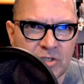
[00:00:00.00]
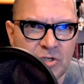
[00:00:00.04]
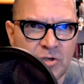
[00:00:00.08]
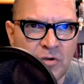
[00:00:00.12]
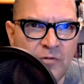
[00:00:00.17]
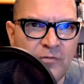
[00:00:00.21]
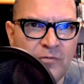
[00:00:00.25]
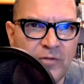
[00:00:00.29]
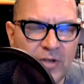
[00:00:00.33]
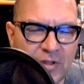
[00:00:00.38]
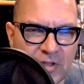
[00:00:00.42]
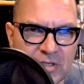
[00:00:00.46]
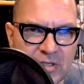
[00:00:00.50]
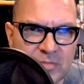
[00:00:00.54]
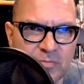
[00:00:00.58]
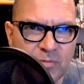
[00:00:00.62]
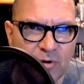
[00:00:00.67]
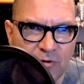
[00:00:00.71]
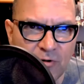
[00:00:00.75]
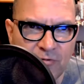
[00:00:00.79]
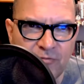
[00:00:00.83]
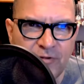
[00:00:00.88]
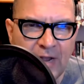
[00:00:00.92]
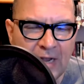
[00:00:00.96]
you feel this
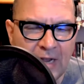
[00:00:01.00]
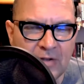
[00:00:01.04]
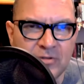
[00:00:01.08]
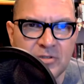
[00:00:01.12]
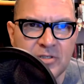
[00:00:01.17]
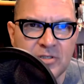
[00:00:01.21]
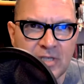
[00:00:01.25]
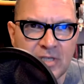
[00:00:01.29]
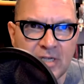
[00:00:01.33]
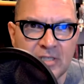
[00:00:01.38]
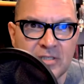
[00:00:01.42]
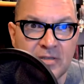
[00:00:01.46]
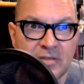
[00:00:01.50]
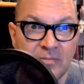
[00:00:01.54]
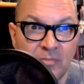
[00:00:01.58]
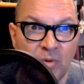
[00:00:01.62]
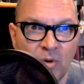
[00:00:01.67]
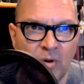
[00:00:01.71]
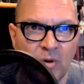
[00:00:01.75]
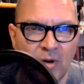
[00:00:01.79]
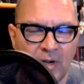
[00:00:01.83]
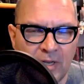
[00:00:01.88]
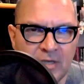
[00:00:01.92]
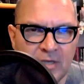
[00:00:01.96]
profound sense of
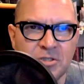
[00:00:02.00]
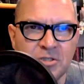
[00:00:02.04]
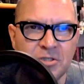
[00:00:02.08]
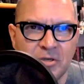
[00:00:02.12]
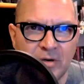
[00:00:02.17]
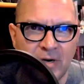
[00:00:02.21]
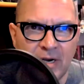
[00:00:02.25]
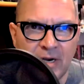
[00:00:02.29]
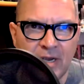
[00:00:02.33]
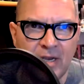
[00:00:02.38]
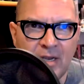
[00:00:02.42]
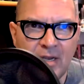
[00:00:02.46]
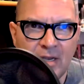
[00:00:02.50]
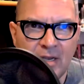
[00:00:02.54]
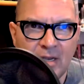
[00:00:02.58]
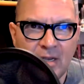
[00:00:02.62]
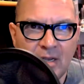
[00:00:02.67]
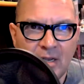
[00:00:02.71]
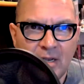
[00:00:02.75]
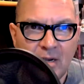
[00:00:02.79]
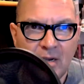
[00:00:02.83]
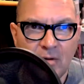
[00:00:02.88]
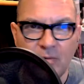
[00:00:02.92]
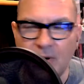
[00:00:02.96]
moral injury,
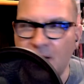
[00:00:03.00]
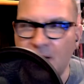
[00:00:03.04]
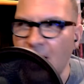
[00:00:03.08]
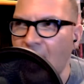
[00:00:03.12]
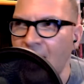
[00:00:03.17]
right?